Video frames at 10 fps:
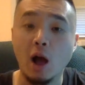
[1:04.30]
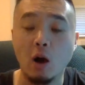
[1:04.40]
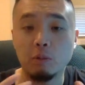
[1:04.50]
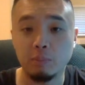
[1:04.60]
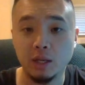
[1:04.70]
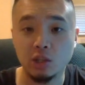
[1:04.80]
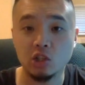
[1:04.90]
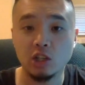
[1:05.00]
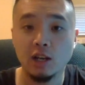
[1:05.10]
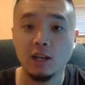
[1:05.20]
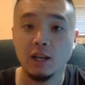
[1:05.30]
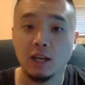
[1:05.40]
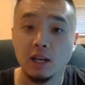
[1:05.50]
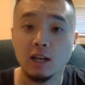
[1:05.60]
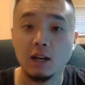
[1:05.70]
our pitch
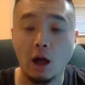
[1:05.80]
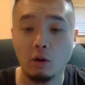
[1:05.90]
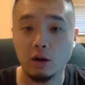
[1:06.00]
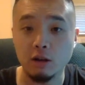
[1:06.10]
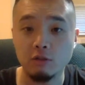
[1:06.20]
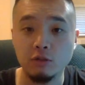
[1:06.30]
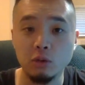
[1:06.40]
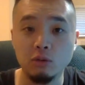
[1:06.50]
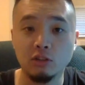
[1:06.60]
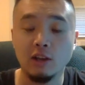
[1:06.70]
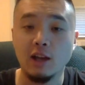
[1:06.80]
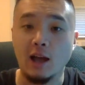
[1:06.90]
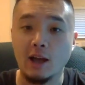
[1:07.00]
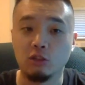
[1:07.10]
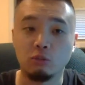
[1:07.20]
in our interviews
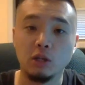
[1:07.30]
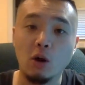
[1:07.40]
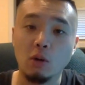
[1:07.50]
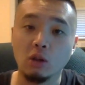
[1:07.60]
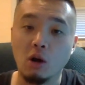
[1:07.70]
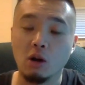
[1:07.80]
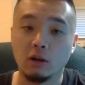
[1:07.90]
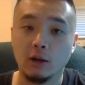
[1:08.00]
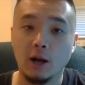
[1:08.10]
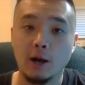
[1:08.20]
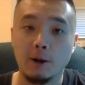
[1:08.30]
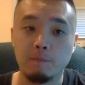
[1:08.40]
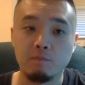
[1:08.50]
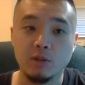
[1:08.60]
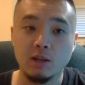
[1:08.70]
as we go along. I'm